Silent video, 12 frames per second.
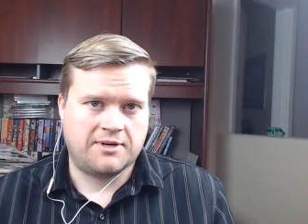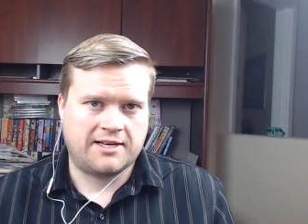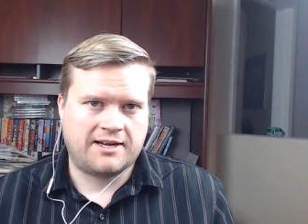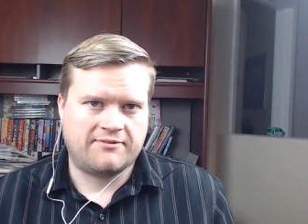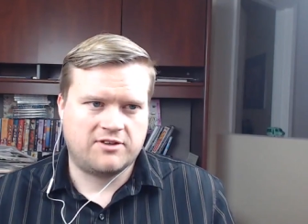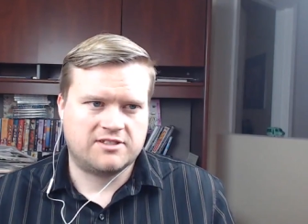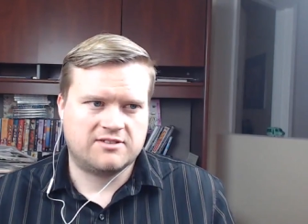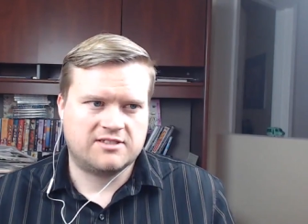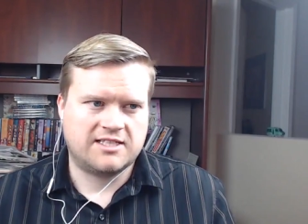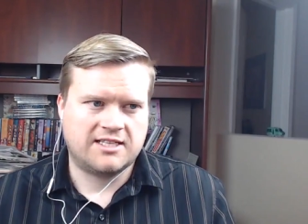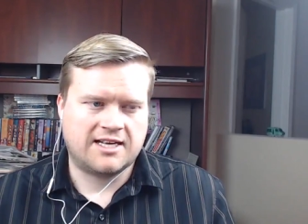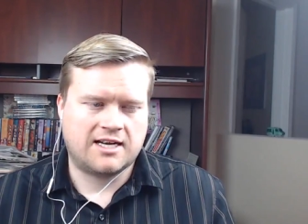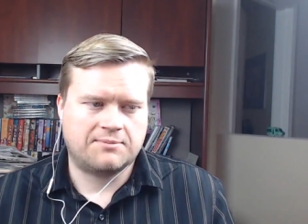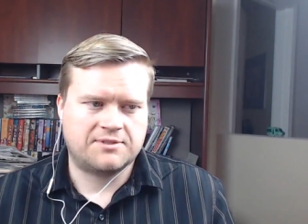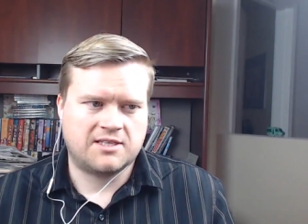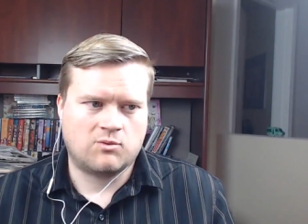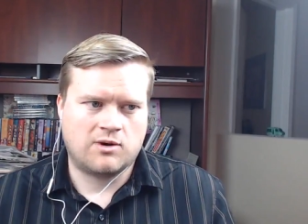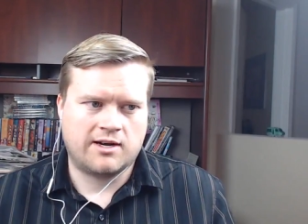But I've also seen the
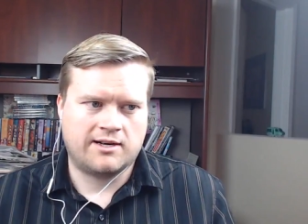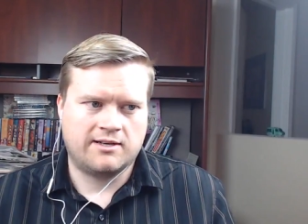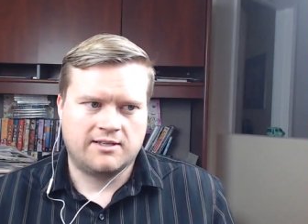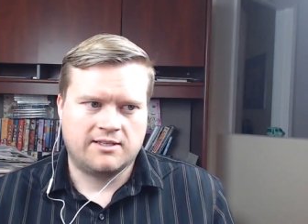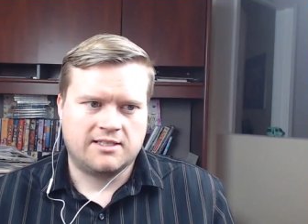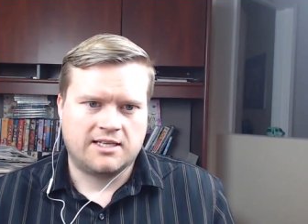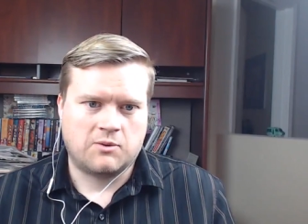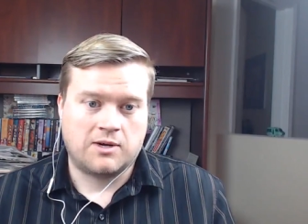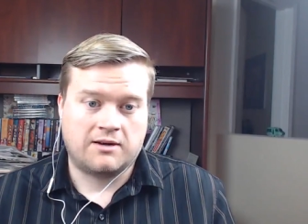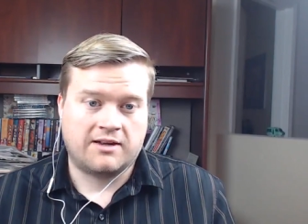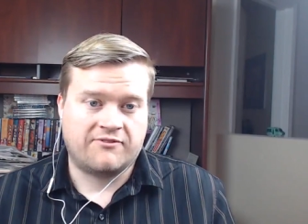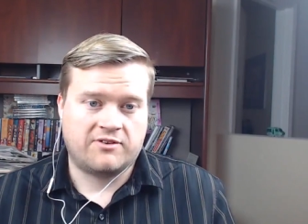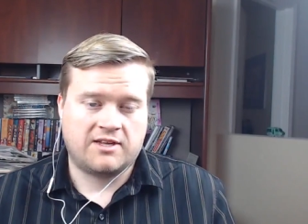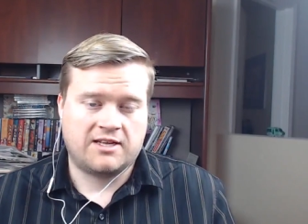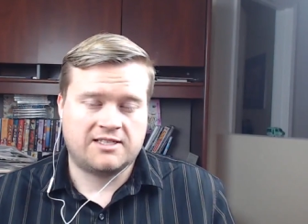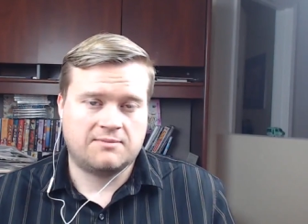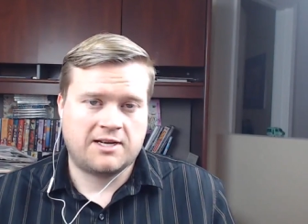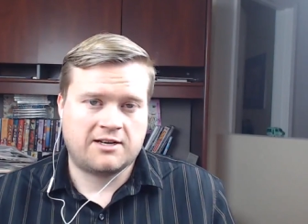opposite where well, if it
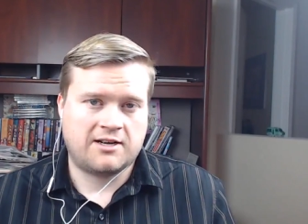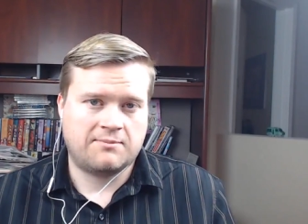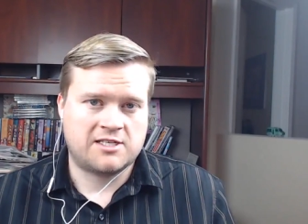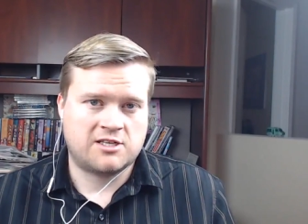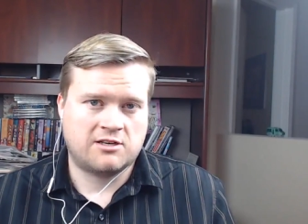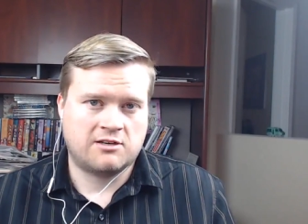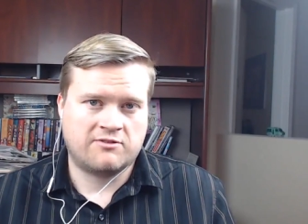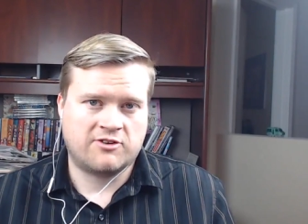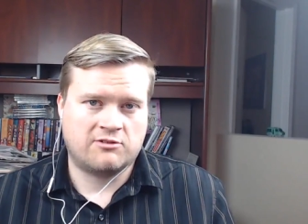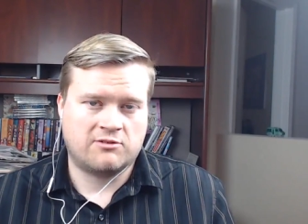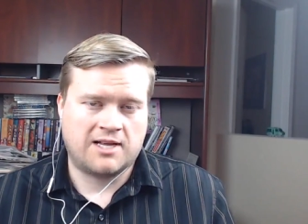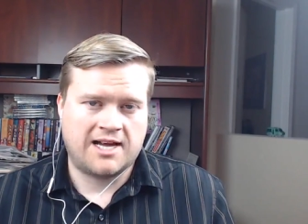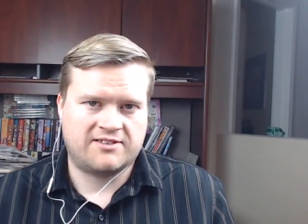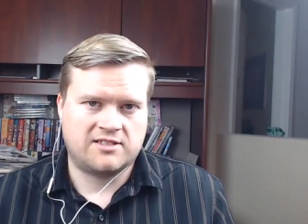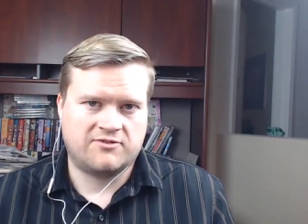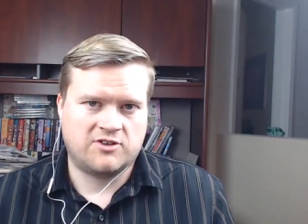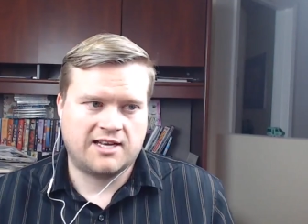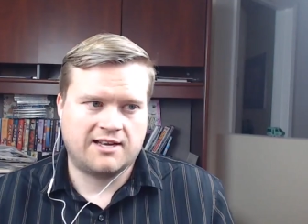doesn't matter how much your interview lasts,
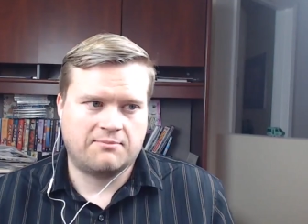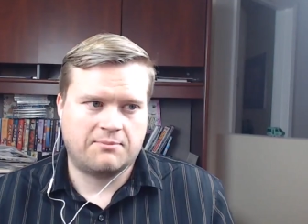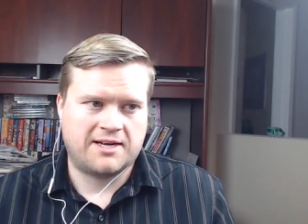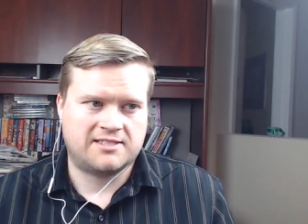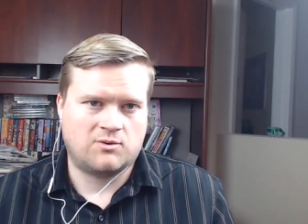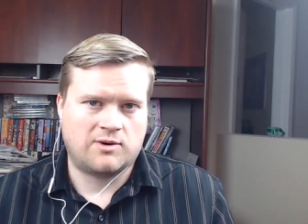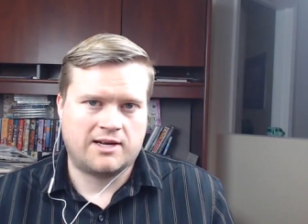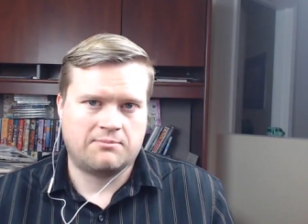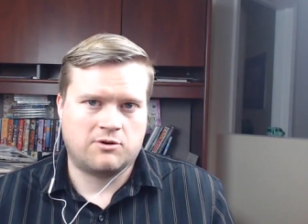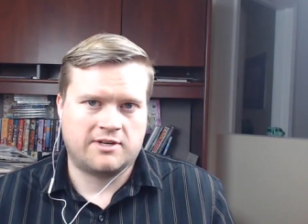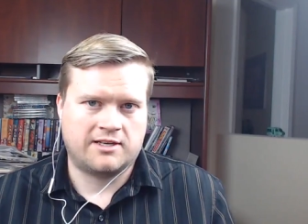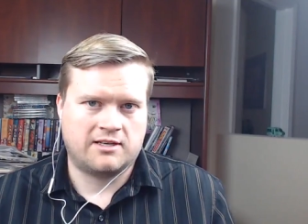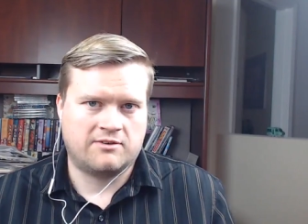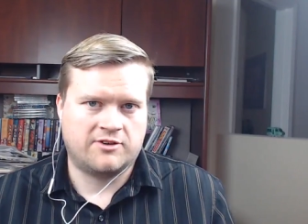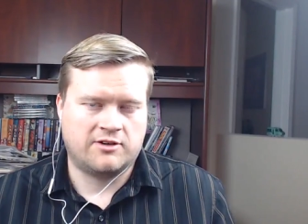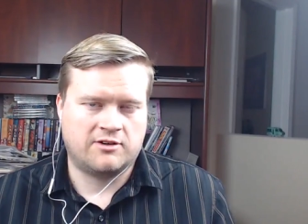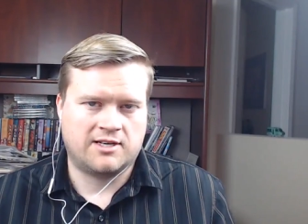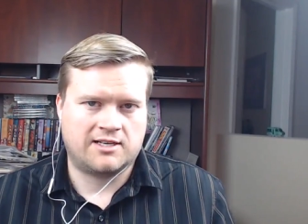if you can't pass the whiteboarding interview,
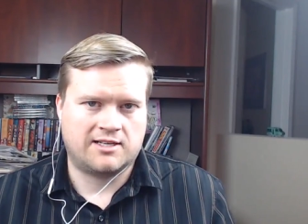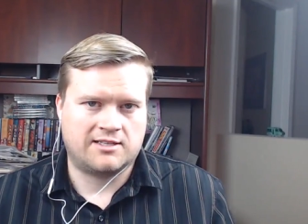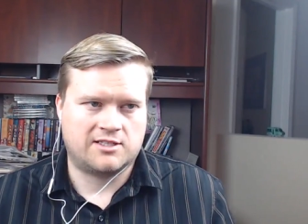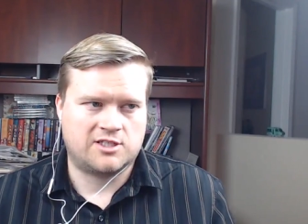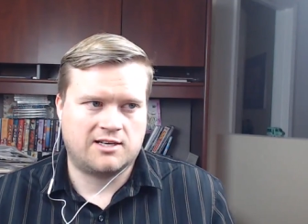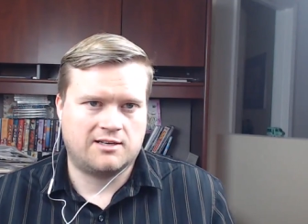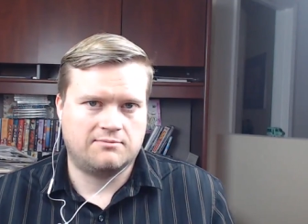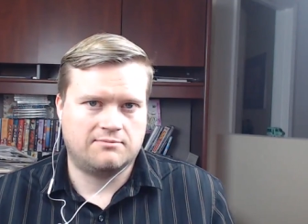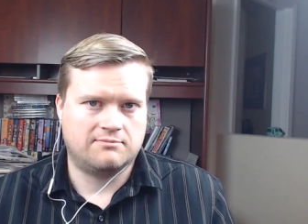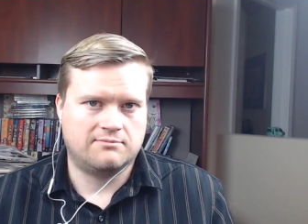you're not going to get the job.